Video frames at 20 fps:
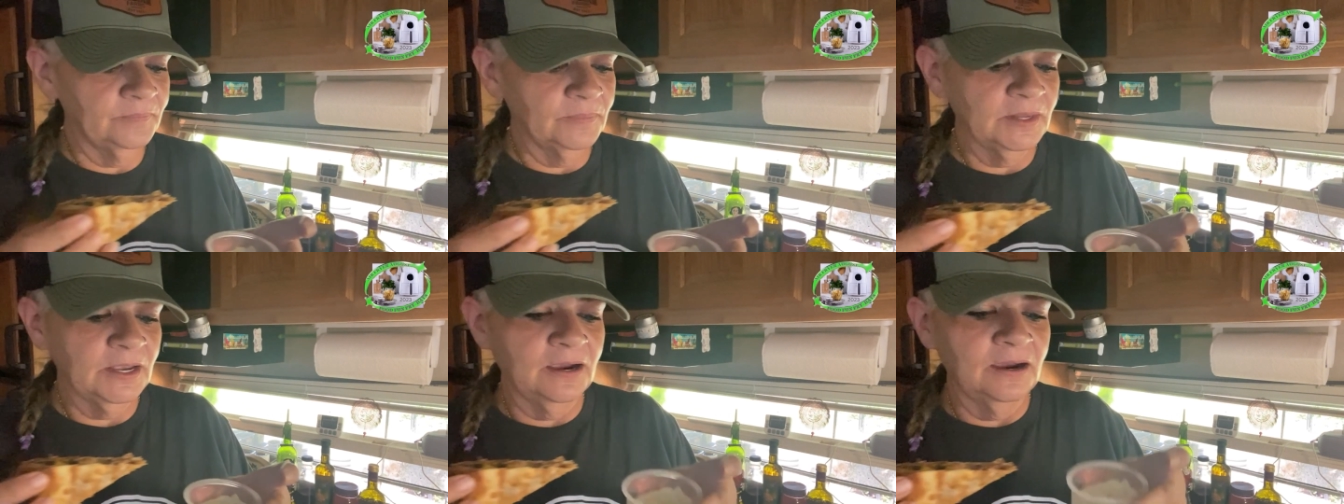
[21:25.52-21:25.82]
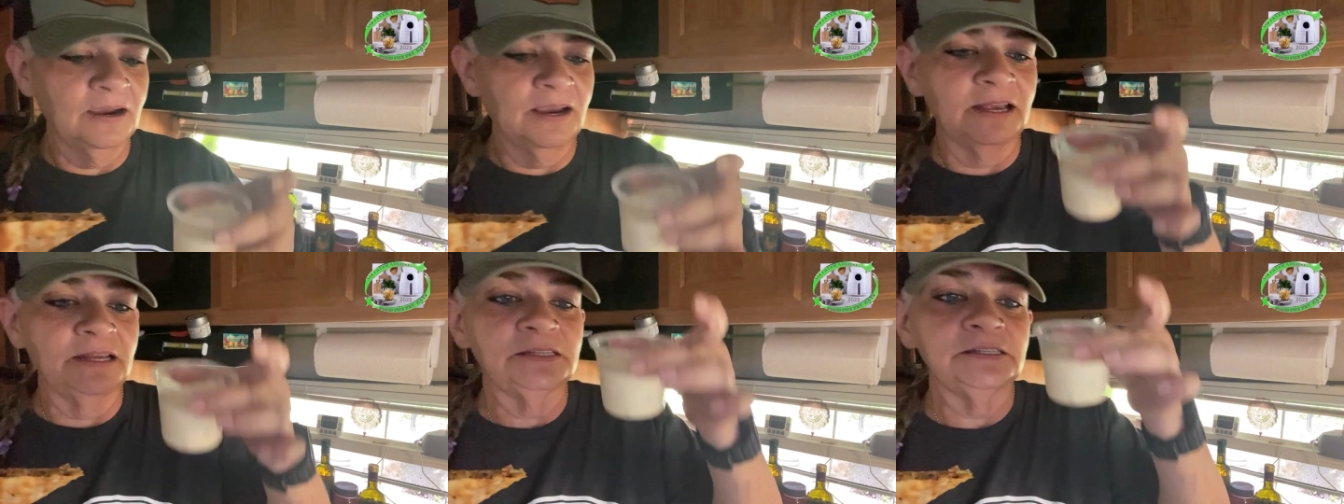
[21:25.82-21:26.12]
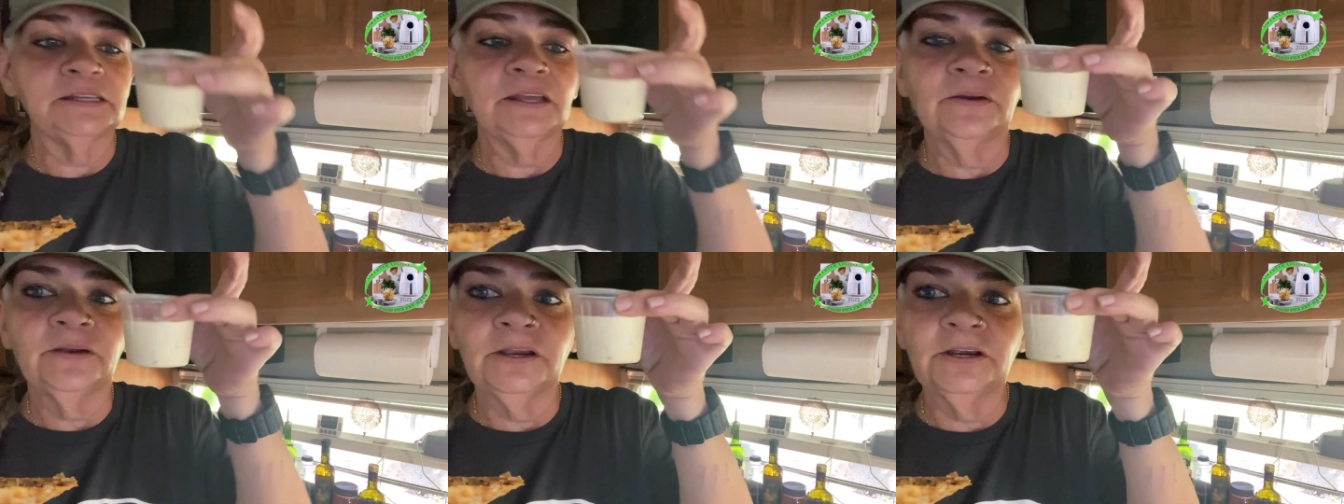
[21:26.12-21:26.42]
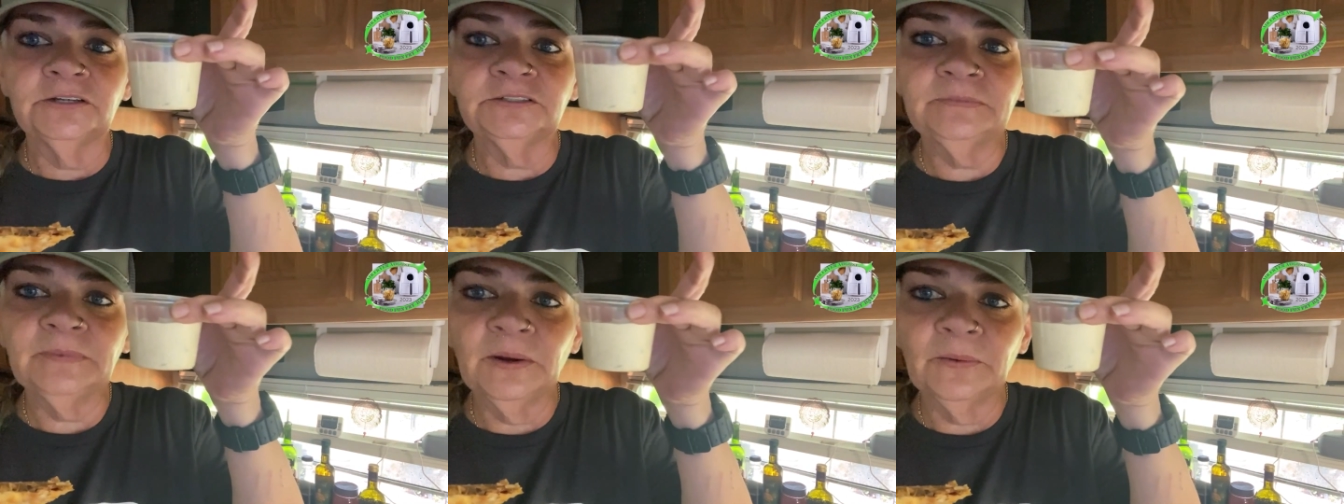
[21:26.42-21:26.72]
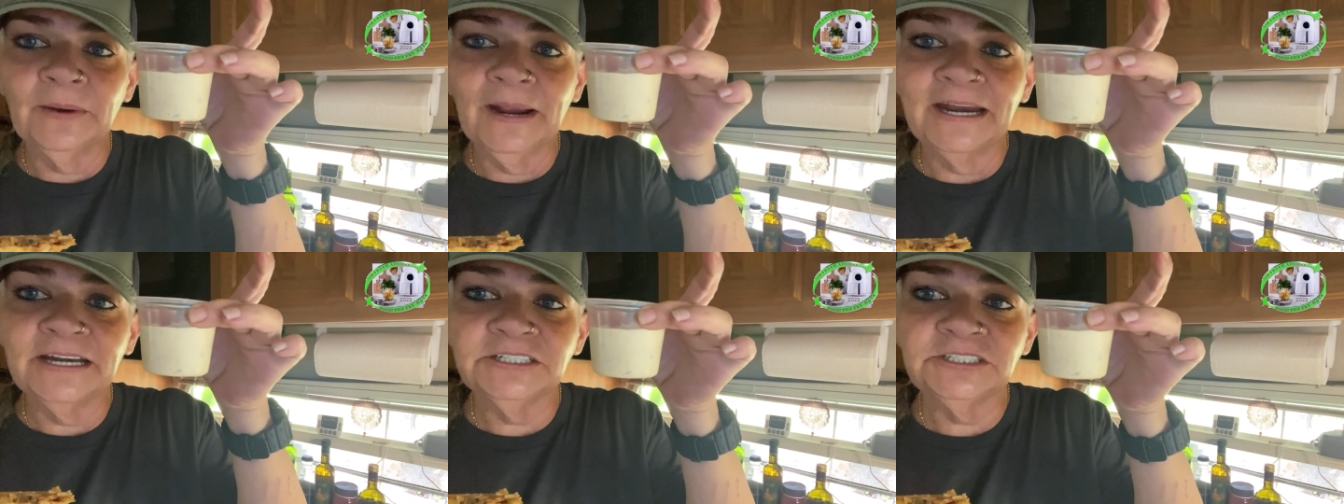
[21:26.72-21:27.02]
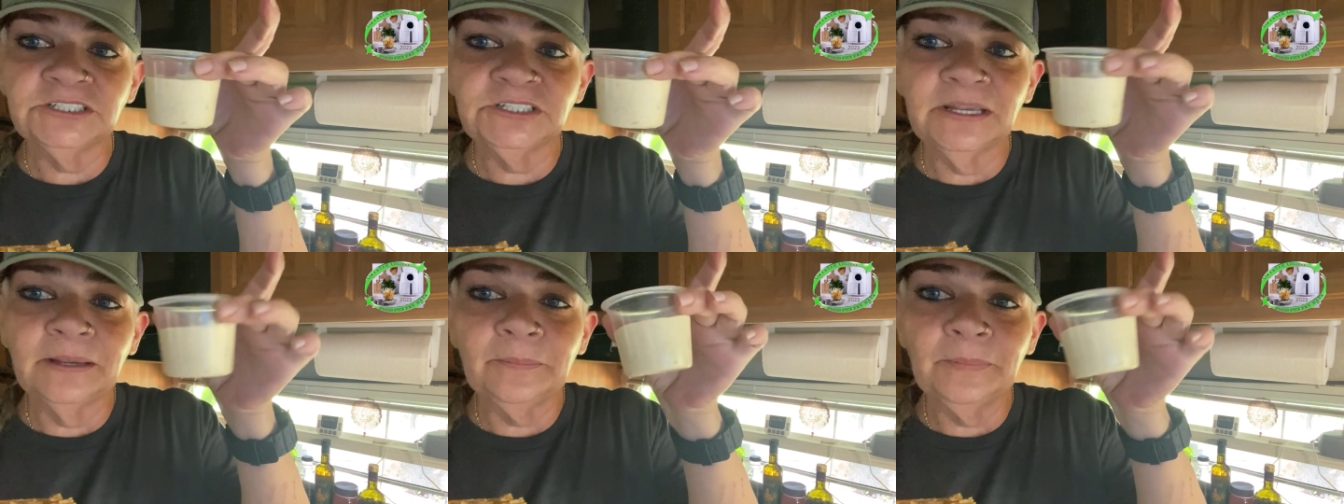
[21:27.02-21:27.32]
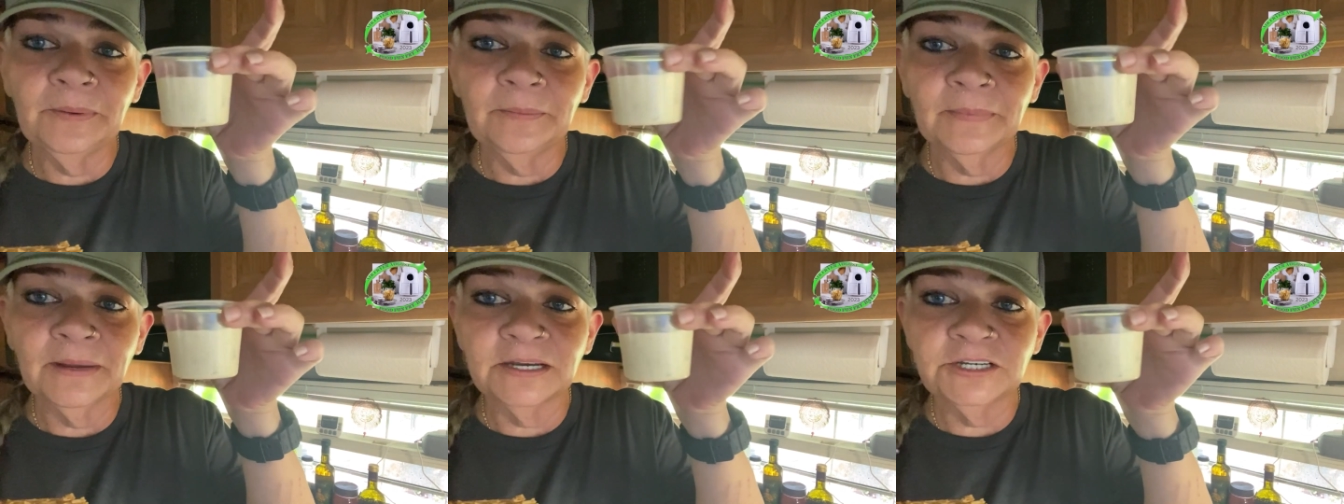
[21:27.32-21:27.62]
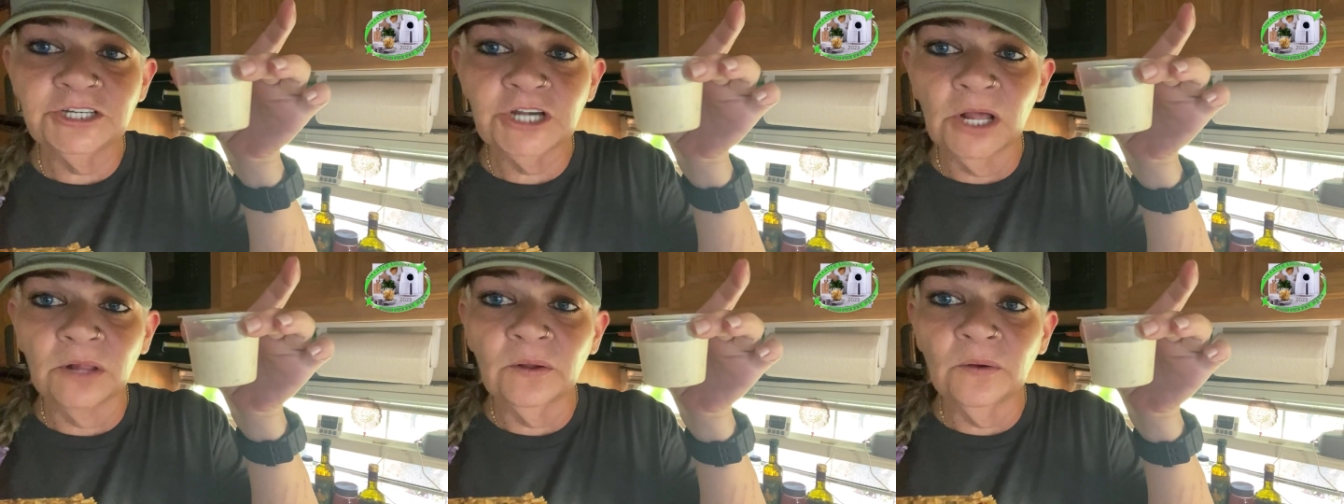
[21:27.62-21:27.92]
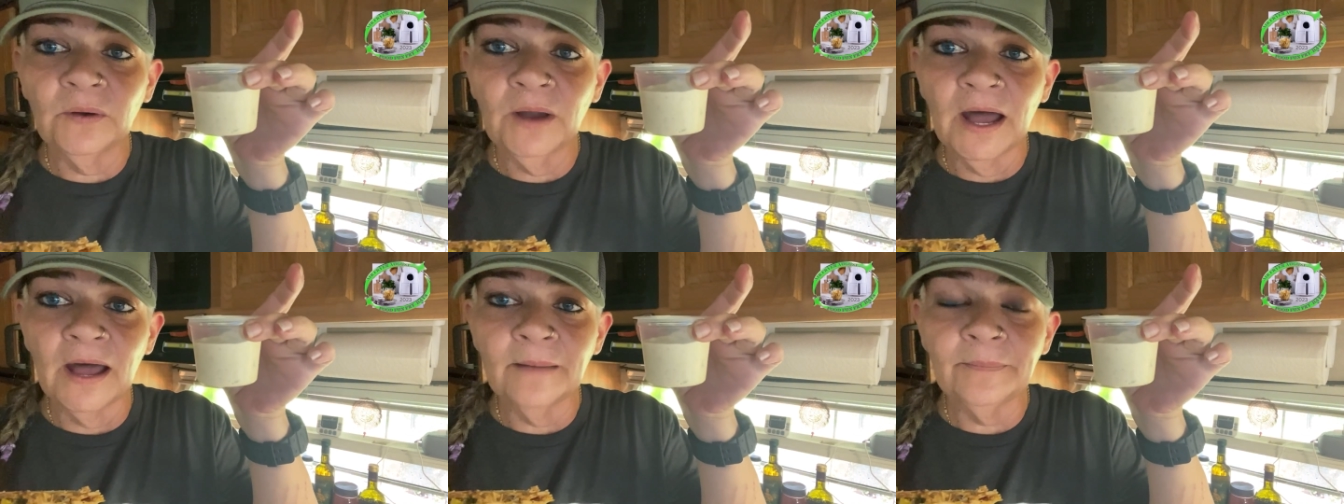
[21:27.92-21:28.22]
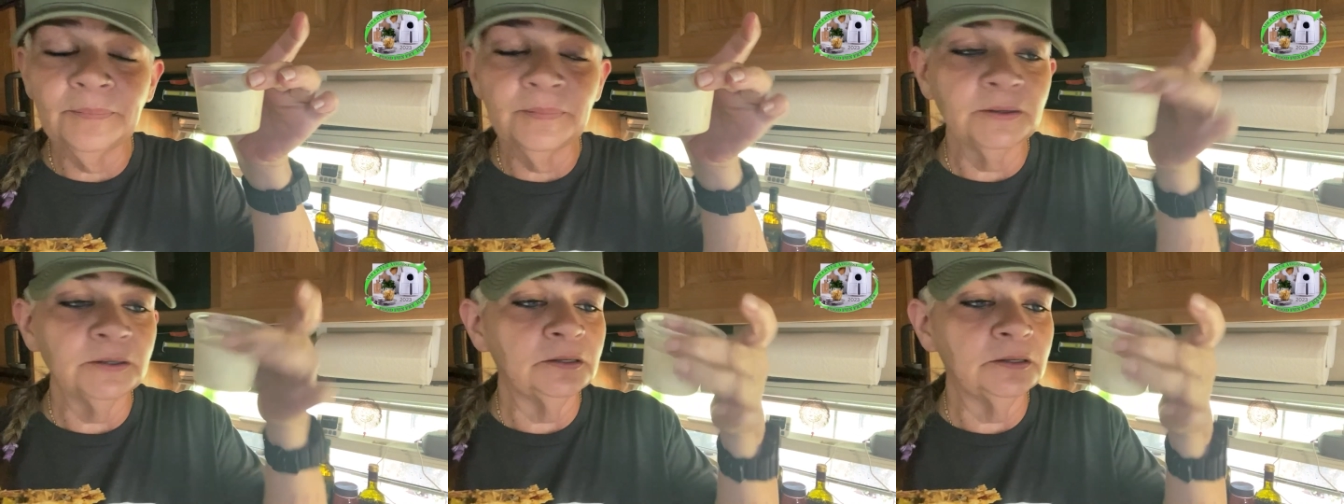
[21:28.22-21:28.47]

All right, so here's my ranch dip in my jello cup.